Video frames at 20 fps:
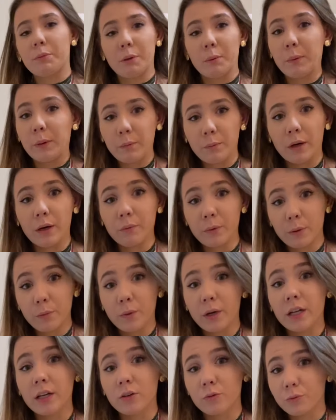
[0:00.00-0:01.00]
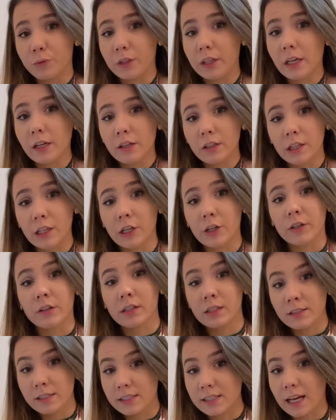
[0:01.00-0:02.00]
we want. We want a really clear and
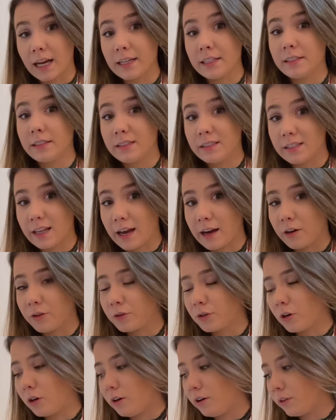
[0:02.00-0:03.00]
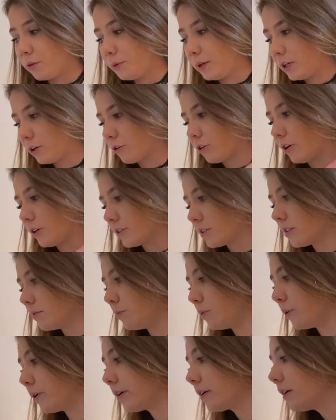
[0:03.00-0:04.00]
concise sound all the way across the
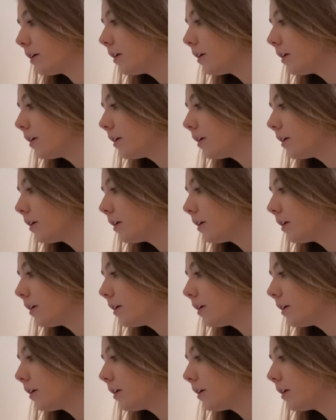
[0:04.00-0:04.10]
board.